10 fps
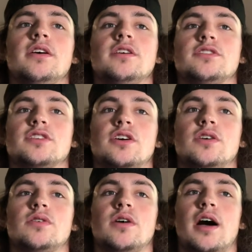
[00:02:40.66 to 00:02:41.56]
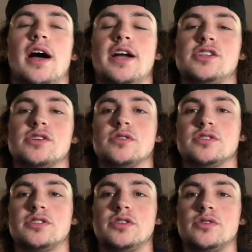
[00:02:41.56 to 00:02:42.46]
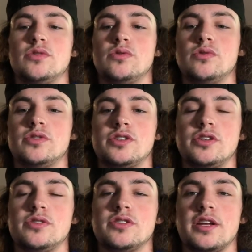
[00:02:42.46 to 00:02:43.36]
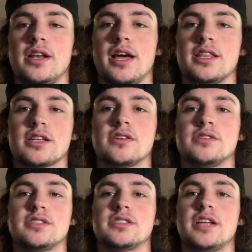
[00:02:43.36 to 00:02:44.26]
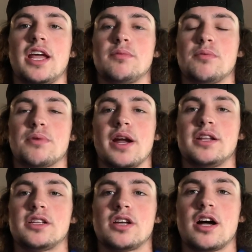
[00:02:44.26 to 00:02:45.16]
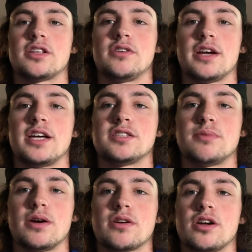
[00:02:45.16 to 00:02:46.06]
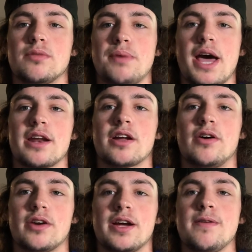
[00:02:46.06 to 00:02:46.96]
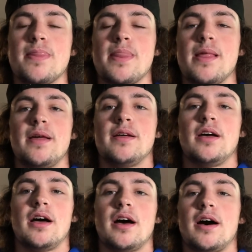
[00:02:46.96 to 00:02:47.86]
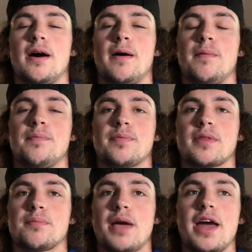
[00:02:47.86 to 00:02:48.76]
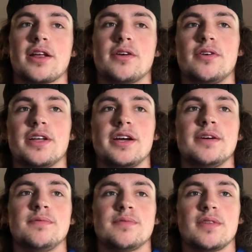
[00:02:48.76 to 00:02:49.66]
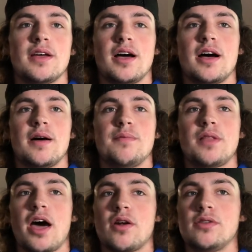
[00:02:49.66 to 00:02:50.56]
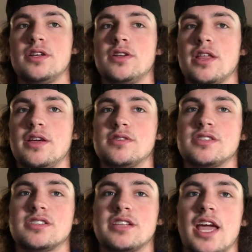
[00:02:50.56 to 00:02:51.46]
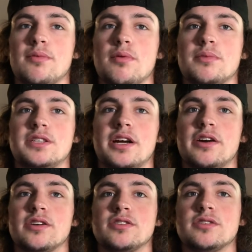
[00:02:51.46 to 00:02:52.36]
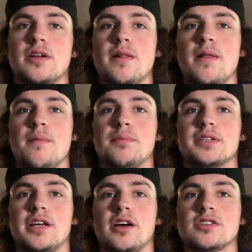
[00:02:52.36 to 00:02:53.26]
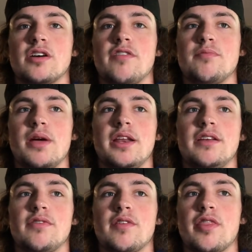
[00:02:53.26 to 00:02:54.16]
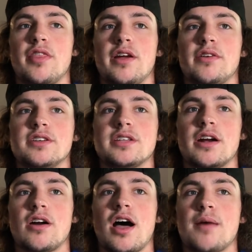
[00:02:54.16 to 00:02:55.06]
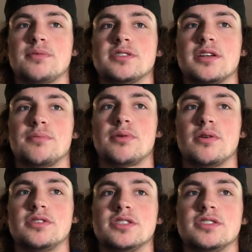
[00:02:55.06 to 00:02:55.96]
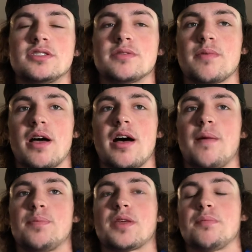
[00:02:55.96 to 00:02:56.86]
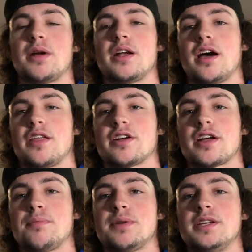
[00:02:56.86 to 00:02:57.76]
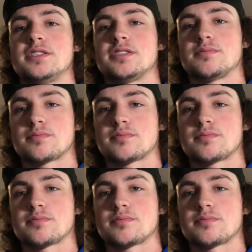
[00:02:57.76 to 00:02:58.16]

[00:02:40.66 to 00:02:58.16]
So I chose to choose an ethical and sustainable brand to talk to you guys about called Patagonia. Not only do they use sustainable materials, but they also have many different theories that are opposite approaches compared to other companies.